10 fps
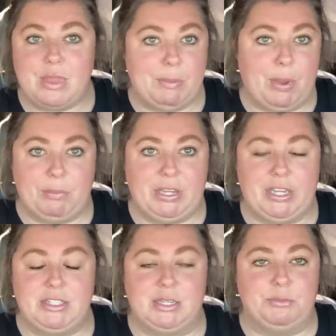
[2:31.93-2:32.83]
public
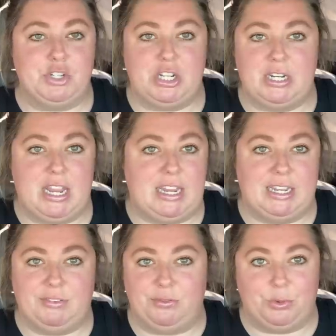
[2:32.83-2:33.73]
consumption
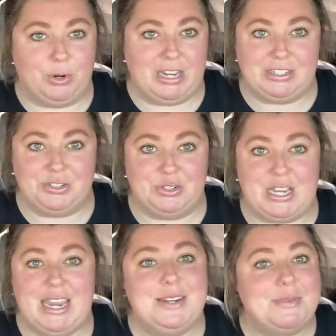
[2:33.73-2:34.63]
and for
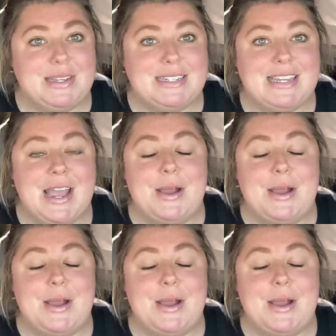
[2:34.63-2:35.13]
entertainment,